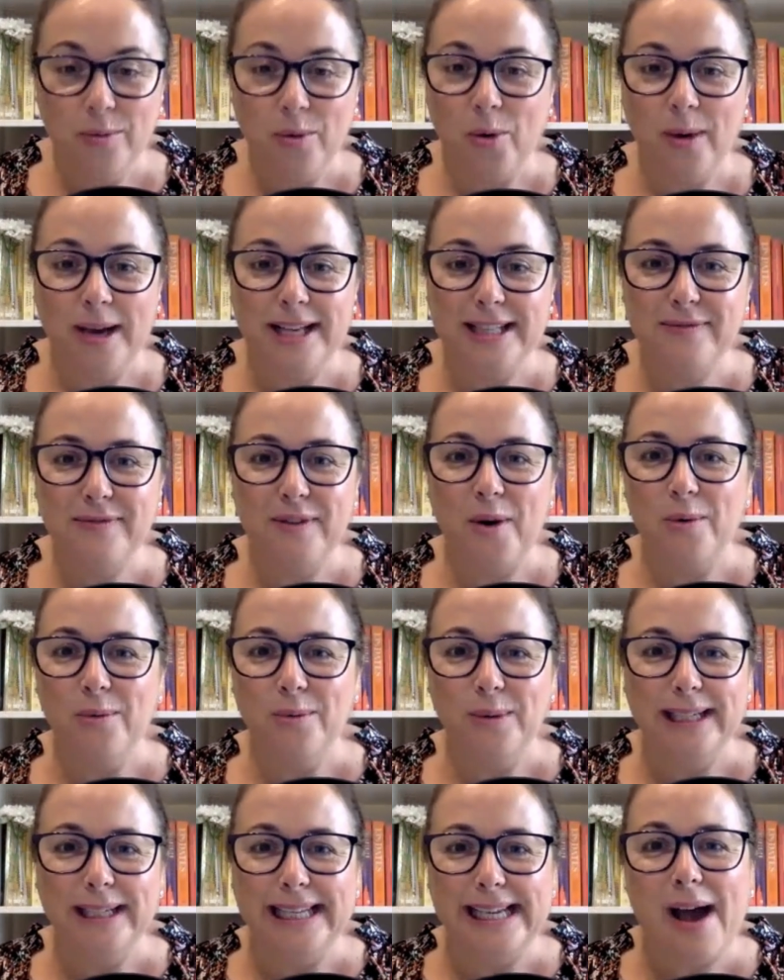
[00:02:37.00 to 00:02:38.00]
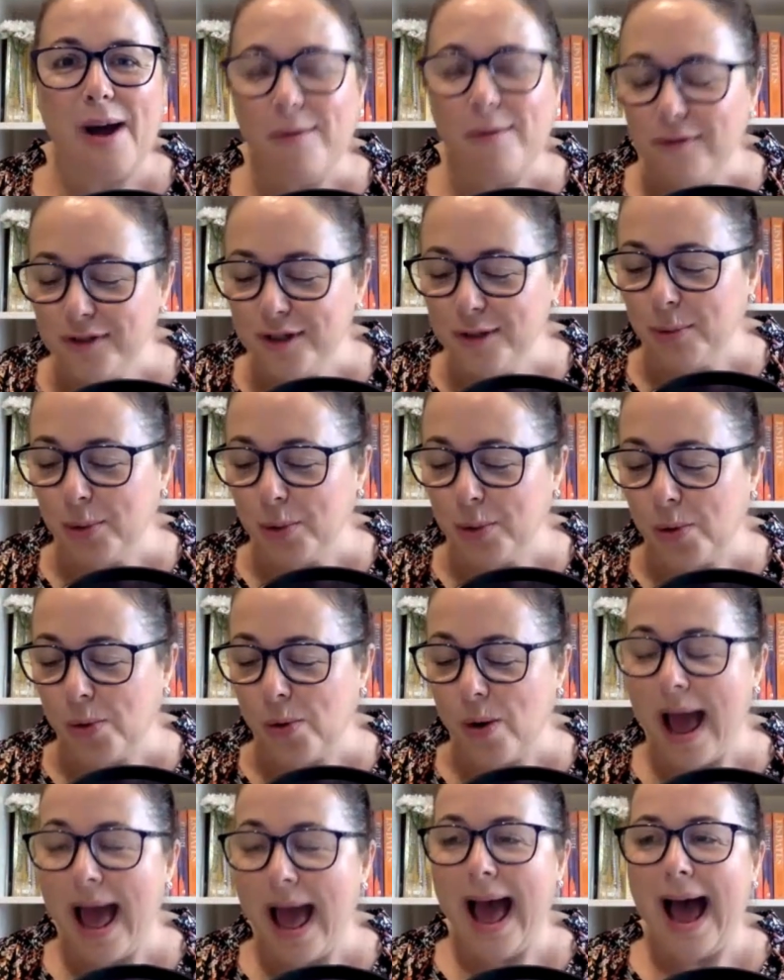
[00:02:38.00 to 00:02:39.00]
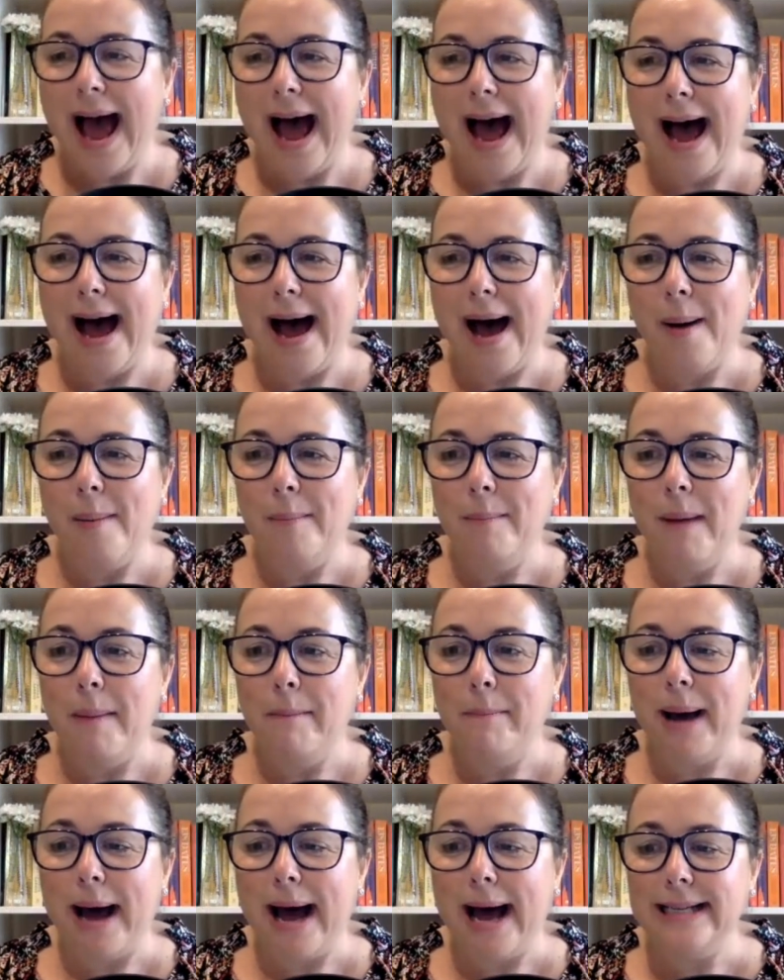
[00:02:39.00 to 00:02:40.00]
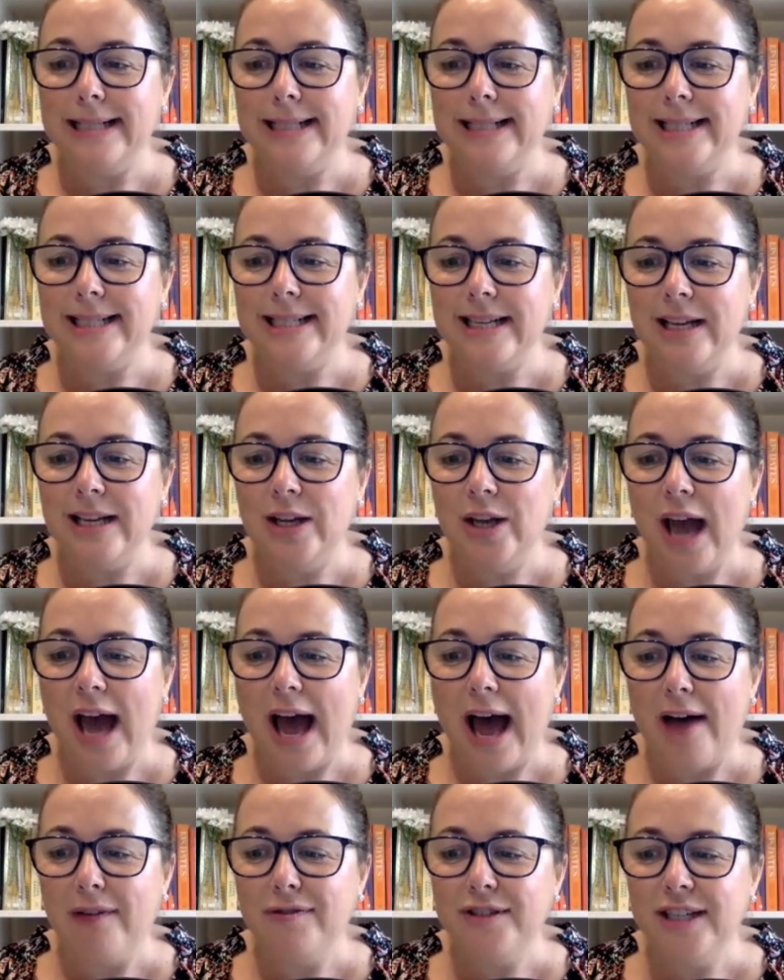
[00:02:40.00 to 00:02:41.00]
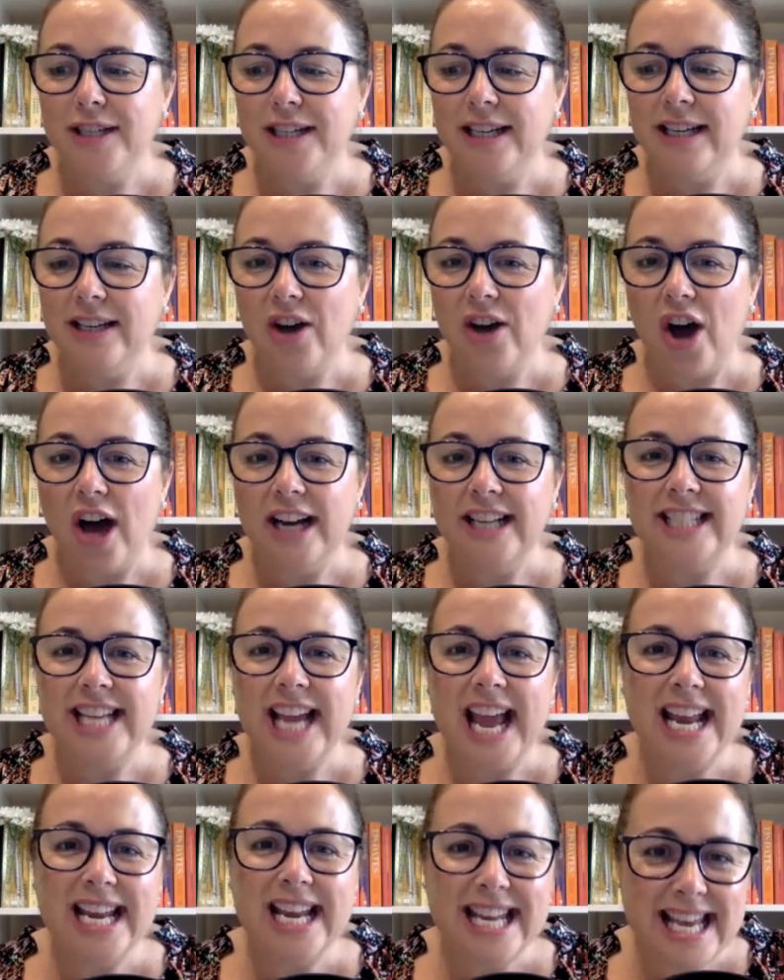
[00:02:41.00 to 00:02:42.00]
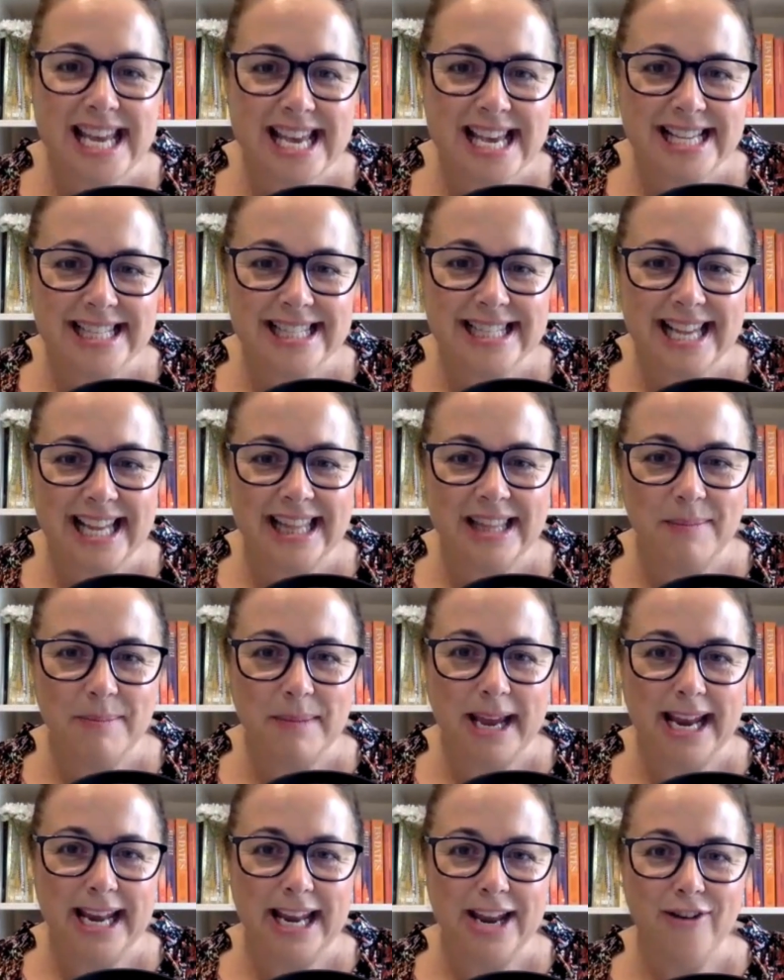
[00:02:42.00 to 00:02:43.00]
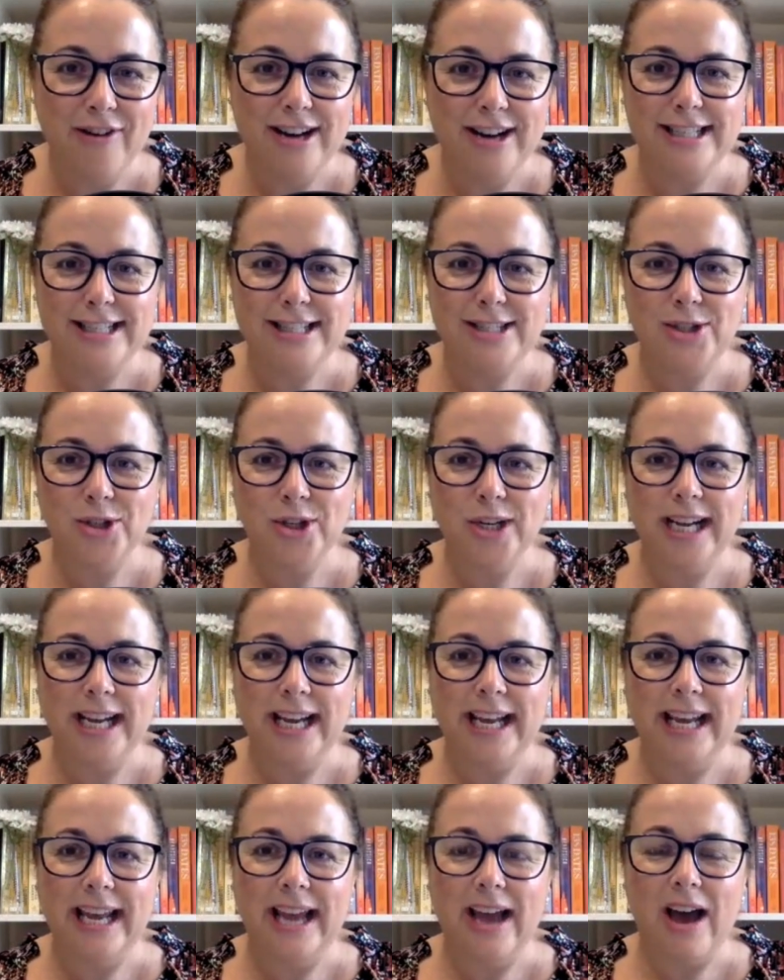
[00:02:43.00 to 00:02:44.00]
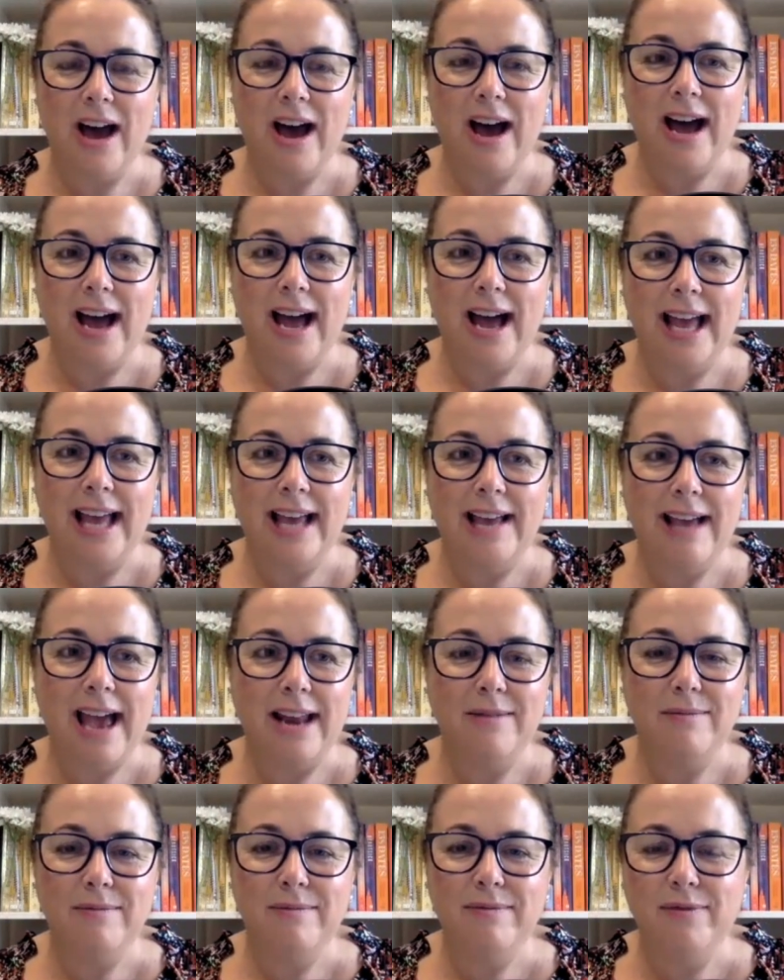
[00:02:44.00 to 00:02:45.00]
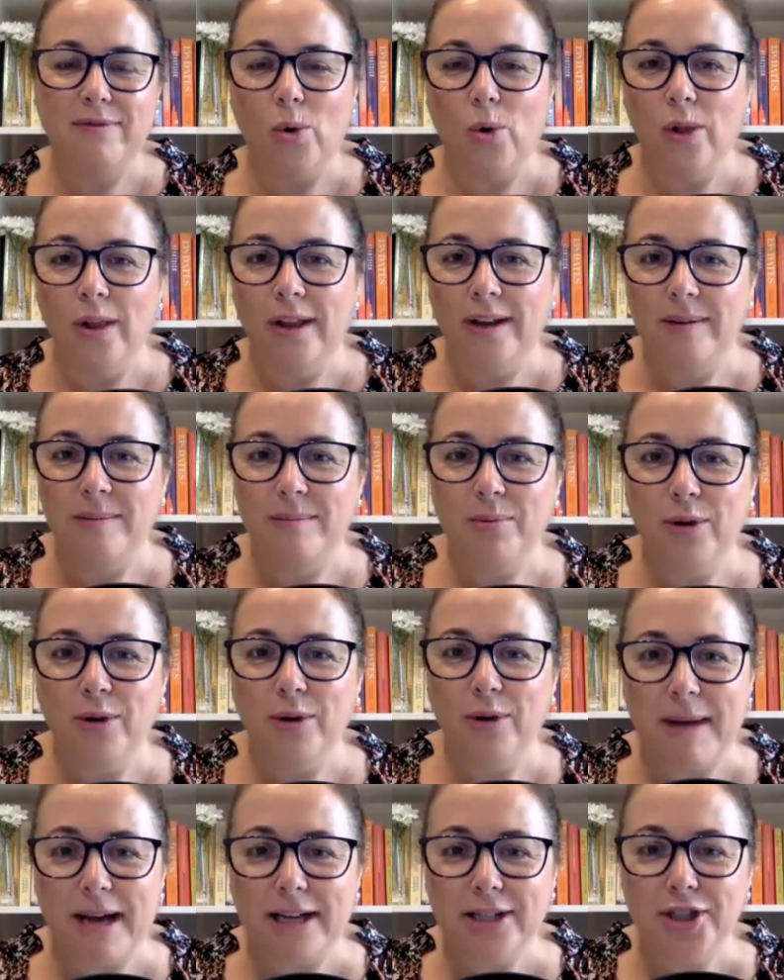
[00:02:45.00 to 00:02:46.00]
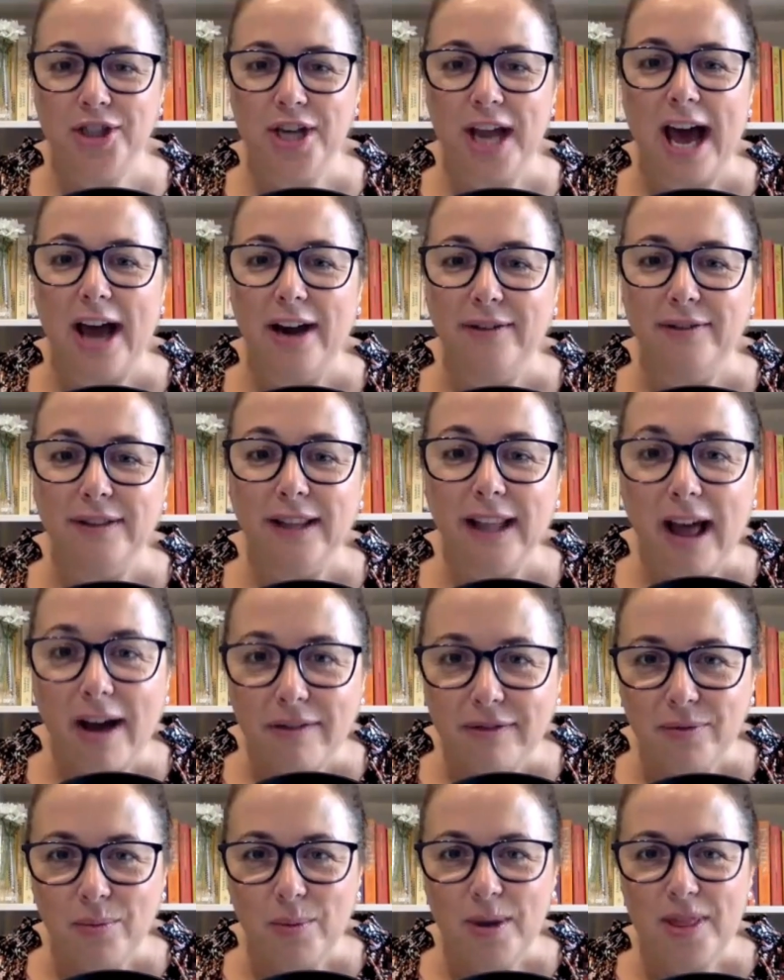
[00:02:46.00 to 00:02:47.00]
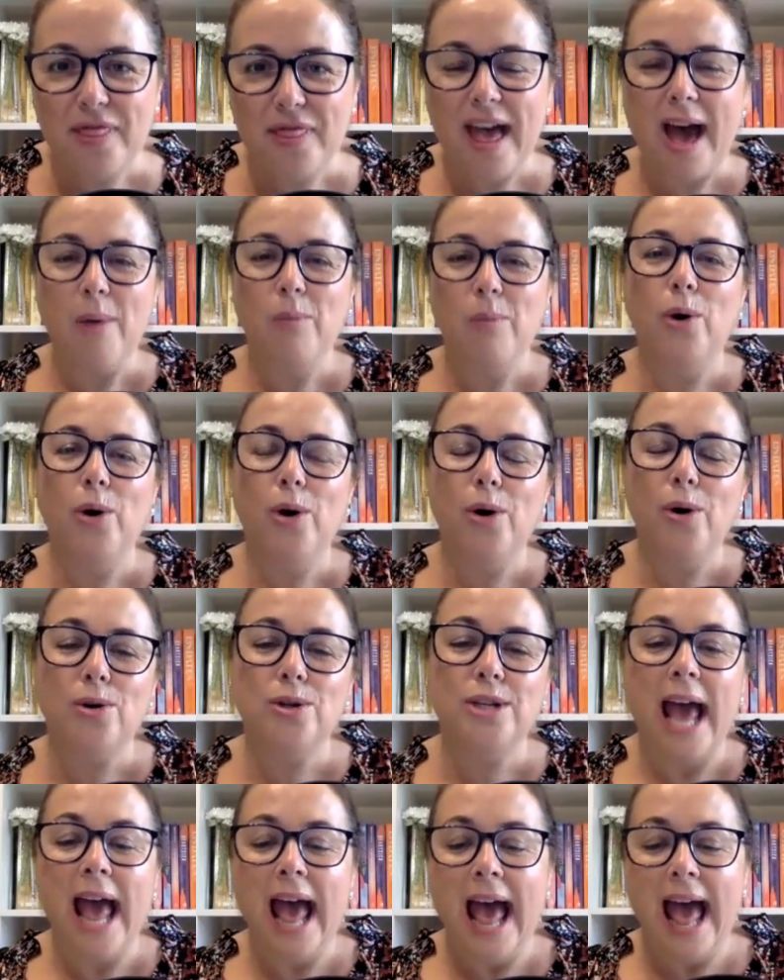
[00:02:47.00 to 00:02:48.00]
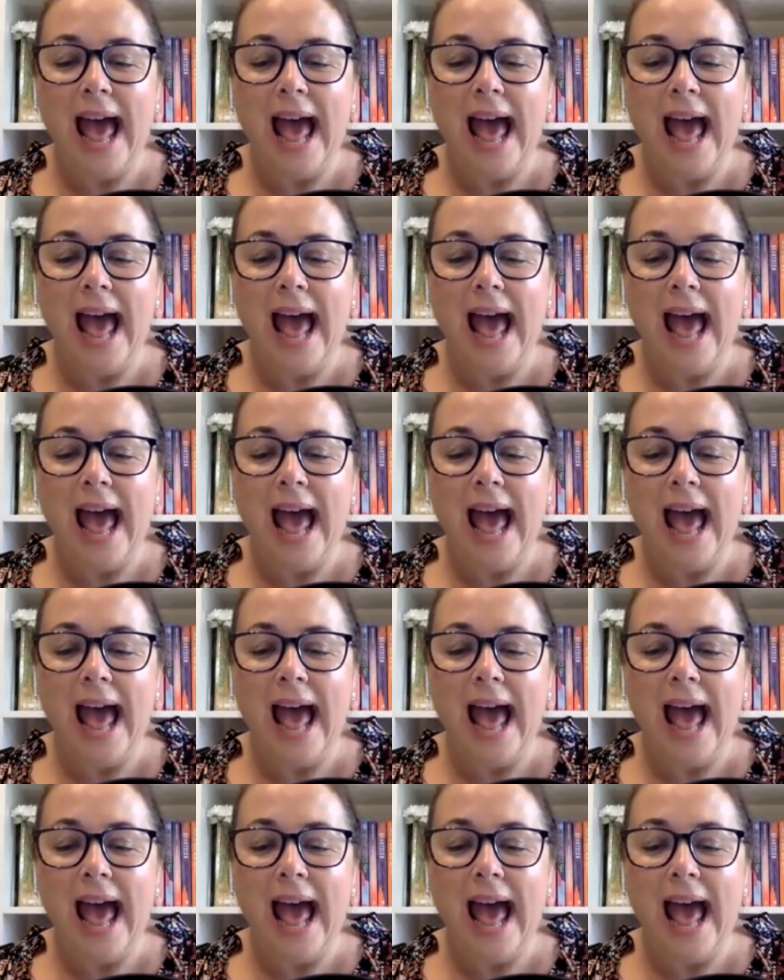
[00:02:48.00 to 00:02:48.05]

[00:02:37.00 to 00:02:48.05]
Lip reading: always felt really comfortable. But after kind of 10 years in the media industry, I had fallen pretty much out of love with that world.